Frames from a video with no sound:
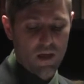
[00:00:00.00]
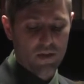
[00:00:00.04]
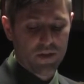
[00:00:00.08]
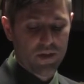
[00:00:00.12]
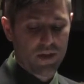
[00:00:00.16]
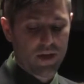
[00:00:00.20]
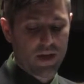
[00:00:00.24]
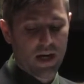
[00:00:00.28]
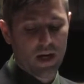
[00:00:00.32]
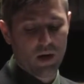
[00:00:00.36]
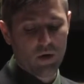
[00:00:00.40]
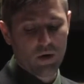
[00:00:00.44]

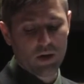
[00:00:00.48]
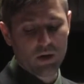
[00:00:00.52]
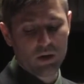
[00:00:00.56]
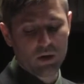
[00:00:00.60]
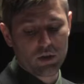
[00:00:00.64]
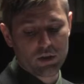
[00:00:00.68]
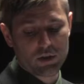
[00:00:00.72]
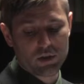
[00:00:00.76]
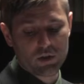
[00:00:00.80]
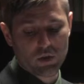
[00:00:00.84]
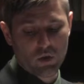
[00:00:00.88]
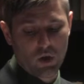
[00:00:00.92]
The narrator
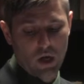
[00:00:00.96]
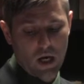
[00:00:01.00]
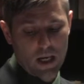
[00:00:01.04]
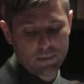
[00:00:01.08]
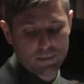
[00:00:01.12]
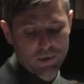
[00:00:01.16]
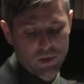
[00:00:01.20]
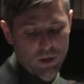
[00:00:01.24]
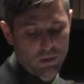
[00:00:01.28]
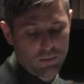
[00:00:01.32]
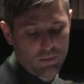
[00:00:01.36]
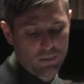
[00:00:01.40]

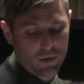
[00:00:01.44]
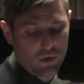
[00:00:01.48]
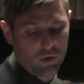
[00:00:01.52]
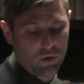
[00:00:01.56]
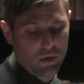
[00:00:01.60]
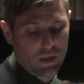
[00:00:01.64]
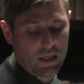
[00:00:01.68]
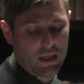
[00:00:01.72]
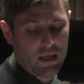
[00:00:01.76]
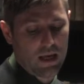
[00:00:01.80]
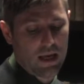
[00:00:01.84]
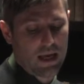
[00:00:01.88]
describes her
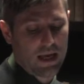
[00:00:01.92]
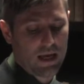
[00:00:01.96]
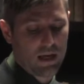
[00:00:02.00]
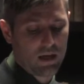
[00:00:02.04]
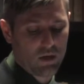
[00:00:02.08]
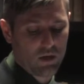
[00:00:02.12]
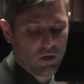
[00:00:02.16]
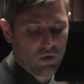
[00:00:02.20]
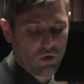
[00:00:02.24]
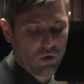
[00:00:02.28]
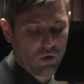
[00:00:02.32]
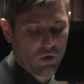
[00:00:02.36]
beauty and
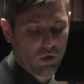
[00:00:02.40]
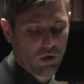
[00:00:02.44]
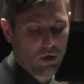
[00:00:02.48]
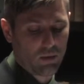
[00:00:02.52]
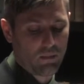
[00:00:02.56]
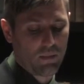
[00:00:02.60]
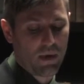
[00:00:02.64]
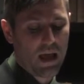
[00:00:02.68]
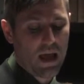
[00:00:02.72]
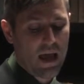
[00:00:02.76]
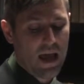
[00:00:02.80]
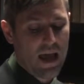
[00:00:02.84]

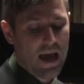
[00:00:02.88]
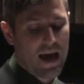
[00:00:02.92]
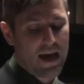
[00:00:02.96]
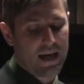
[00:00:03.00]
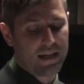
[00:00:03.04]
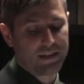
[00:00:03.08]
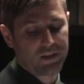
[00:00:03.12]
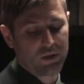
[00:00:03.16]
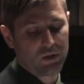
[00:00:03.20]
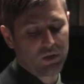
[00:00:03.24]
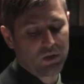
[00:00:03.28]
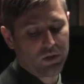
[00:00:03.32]
decorum
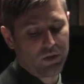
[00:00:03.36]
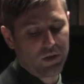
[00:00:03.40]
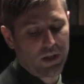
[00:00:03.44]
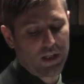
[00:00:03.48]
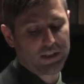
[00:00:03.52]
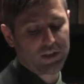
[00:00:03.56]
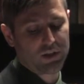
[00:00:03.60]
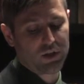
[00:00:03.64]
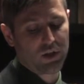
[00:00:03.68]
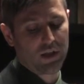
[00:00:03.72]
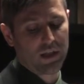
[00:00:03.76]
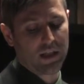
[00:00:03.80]
as it
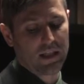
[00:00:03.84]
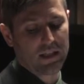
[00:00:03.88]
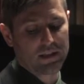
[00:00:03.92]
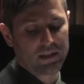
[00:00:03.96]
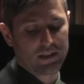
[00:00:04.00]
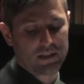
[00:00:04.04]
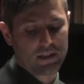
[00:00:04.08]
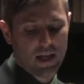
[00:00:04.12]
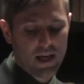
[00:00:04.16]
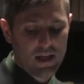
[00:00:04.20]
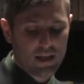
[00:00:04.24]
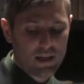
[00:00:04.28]
relates to the
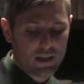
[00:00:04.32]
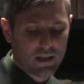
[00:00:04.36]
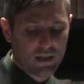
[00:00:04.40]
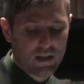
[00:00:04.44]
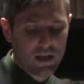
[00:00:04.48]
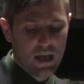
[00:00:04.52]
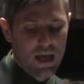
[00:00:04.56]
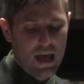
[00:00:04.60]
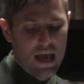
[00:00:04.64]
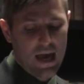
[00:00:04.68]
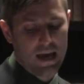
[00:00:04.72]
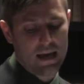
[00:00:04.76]
aesthetic
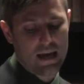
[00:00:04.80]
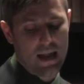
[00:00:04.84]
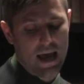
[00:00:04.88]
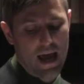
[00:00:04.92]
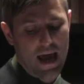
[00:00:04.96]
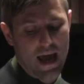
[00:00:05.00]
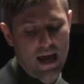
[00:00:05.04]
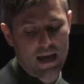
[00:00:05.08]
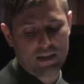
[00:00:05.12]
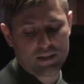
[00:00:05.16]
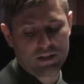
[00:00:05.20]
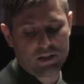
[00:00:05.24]
and
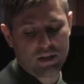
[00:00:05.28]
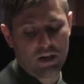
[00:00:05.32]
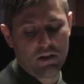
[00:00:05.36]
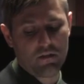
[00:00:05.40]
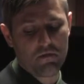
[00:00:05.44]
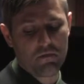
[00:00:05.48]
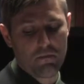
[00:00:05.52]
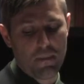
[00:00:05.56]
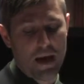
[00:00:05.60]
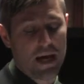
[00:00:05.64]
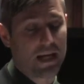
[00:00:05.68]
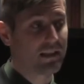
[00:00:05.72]
acts
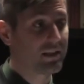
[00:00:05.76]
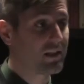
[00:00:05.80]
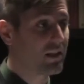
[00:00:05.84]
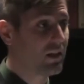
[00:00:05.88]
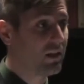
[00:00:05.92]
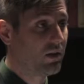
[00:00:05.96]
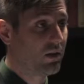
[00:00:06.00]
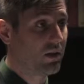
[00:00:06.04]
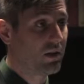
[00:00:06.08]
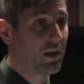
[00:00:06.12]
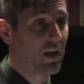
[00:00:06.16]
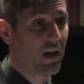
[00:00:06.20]
of
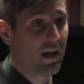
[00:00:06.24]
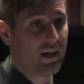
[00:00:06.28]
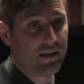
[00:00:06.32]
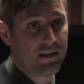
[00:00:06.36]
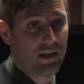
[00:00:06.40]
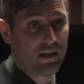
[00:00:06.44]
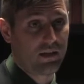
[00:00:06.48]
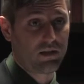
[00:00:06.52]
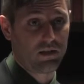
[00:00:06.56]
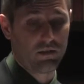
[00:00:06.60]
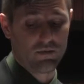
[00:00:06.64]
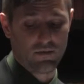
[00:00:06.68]
masculine
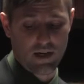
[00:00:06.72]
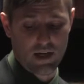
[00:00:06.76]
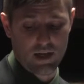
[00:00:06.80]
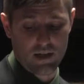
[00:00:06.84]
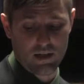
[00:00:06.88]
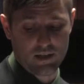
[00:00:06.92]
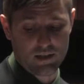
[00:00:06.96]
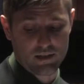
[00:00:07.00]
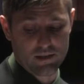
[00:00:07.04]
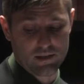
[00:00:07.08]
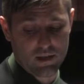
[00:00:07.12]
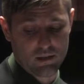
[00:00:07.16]

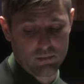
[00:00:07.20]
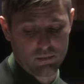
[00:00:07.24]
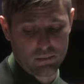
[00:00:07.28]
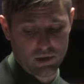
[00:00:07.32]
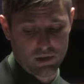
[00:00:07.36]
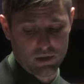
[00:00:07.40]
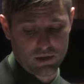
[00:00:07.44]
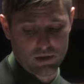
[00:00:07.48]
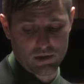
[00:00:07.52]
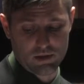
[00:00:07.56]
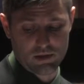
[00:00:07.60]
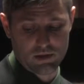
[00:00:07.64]
identified
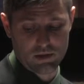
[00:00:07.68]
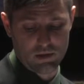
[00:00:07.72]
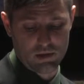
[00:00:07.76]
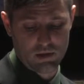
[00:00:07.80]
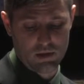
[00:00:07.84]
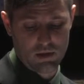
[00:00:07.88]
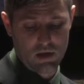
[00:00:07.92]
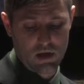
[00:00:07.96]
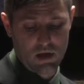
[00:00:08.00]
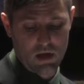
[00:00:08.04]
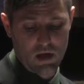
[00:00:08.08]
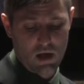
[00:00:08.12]
exemplars.
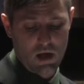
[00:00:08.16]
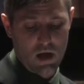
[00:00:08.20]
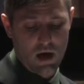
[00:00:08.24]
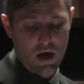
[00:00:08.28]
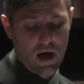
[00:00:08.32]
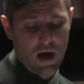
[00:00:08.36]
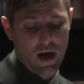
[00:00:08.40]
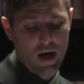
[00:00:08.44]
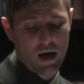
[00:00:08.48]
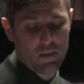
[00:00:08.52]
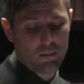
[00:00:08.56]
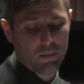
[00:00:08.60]

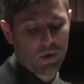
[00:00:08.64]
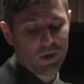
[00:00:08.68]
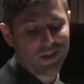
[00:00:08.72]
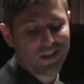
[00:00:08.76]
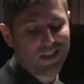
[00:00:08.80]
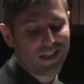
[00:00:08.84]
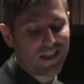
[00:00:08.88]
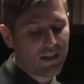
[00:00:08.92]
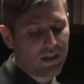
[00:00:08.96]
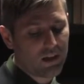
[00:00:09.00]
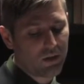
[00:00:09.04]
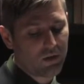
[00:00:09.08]
I am
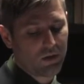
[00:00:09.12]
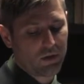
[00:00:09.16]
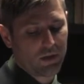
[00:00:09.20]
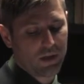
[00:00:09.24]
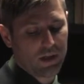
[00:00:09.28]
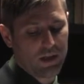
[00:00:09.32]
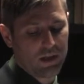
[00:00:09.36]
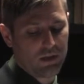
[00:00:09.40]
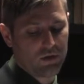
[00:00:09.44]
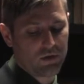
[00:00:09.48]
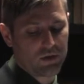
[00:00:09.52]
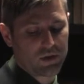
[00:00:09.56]

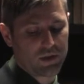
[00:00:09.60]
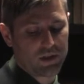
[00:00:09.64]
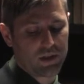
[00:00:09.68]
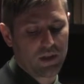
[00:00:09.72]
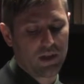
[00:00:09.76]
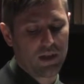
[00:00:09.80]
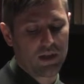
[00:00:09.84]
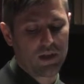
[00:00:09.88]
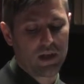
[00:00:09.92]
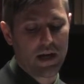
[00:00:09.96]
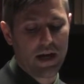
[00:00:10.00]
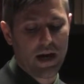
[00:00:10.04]
particularly interested
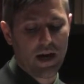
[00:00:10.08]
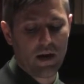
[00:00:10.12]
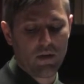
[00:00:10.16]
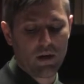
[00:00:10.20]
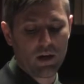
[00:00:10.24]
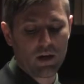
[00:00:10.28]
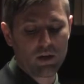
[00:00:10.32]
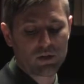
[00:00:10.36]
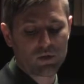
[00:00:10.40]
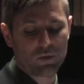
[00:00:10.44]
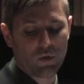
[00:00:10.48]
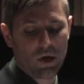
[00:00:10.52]
in the
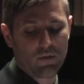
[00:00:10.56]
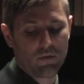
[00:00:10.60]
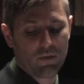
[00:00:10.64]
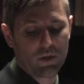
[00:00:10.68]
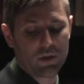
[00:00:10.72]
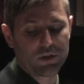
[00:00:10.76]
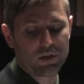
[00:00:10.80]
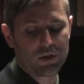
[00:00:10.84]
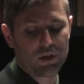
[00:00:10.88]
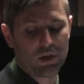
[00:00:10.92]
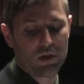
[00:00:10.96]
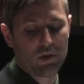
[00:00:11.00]
narrator's
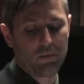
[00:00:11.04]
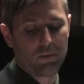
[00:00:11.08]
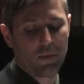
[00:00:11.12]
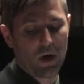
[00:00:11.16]
reference to the